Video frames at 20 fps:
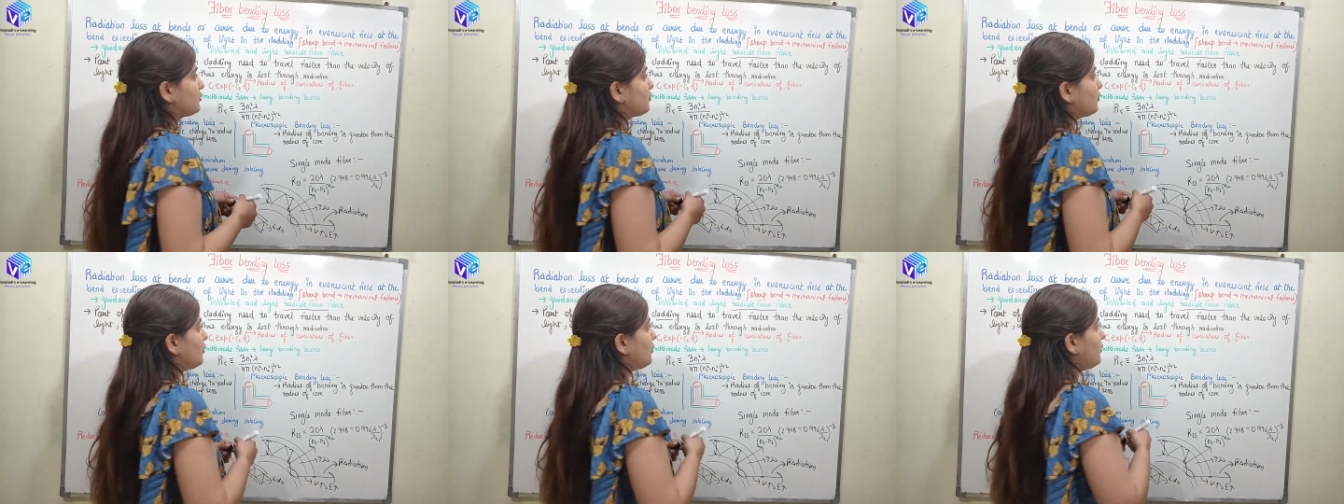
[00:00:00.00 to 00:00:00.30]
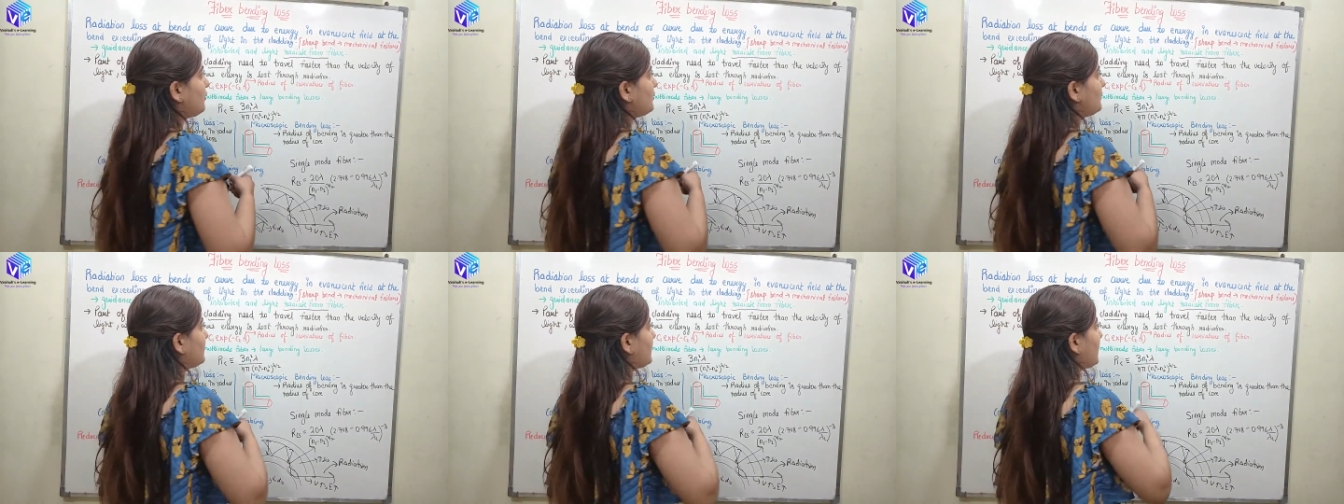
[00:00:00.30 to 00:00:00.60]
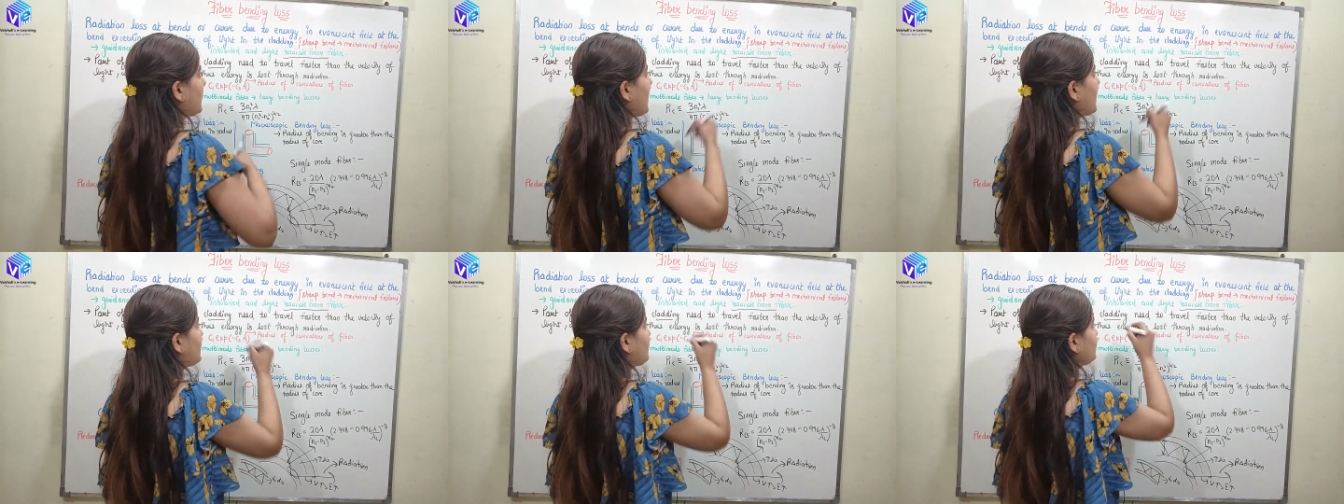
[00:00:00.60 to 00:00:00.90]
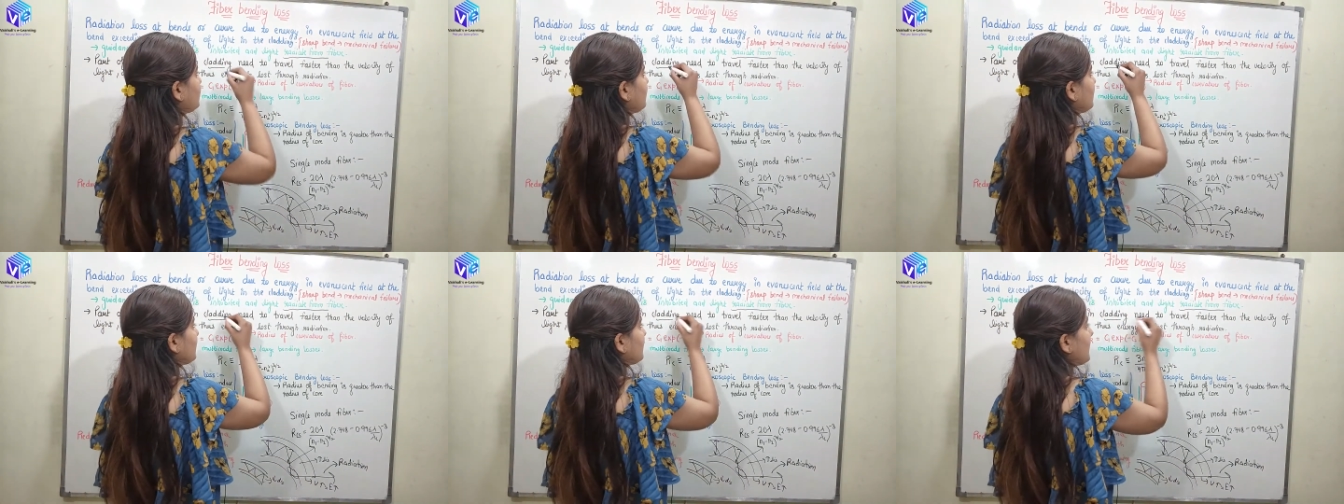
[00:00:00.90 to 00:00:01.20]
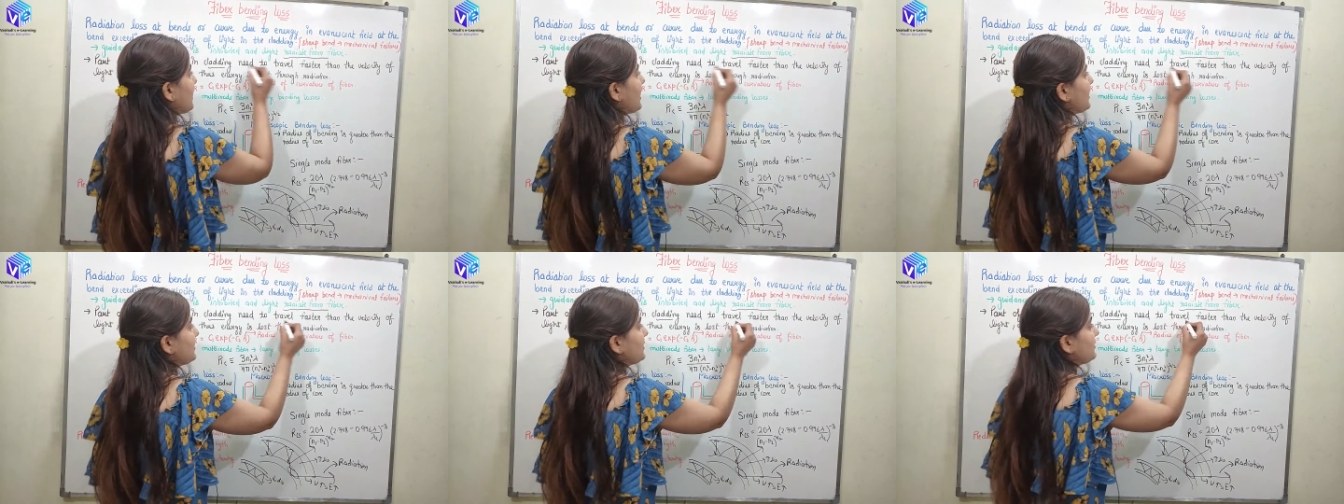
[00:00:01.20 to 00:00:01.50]
So the light in the
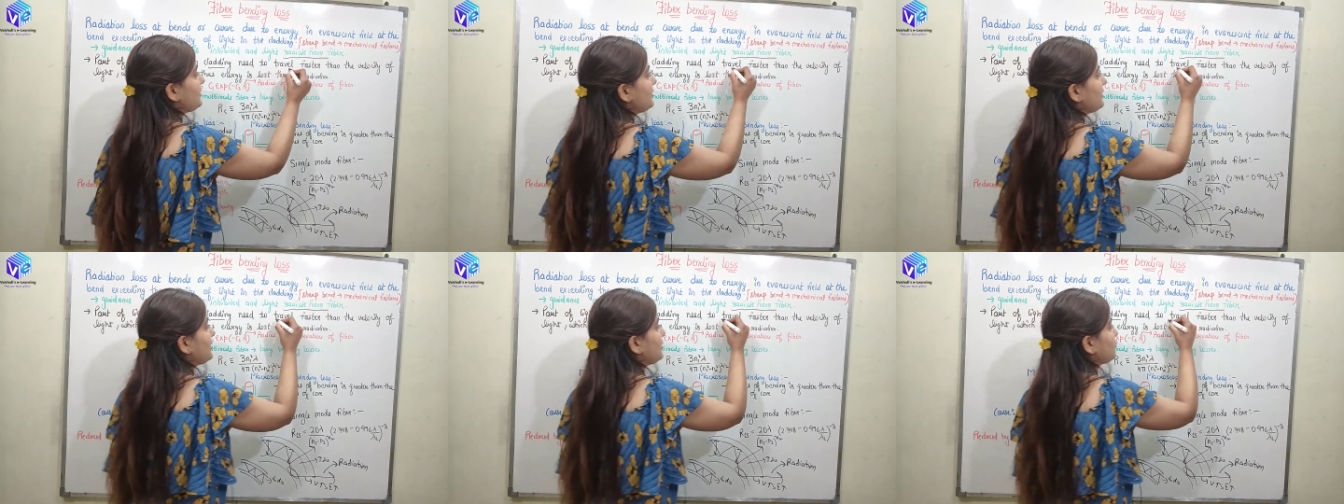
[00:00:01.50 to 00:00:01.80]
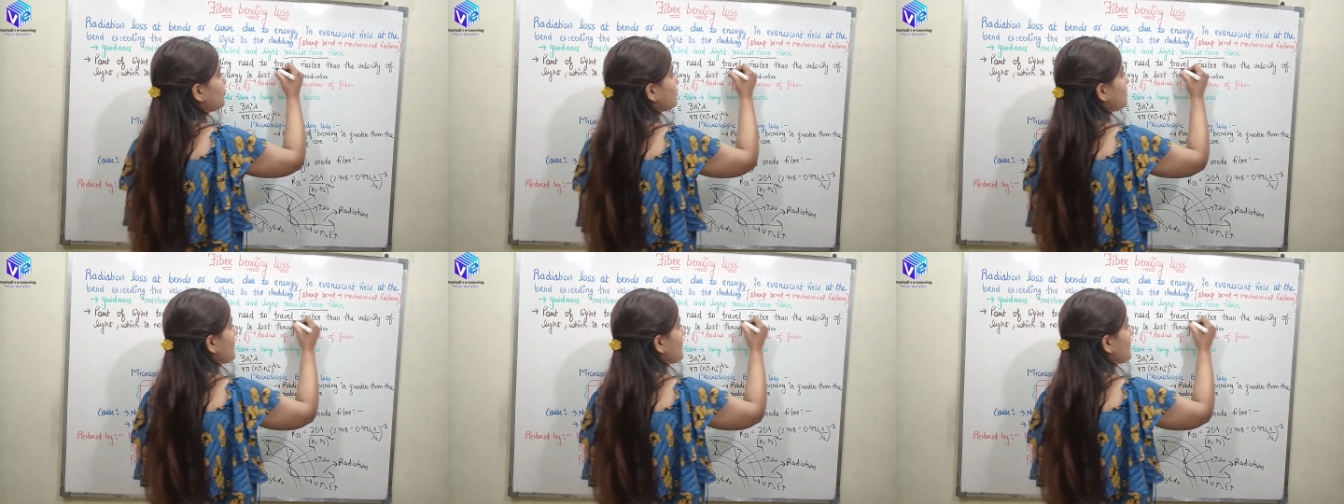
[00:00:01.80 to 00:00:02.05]
cladding need to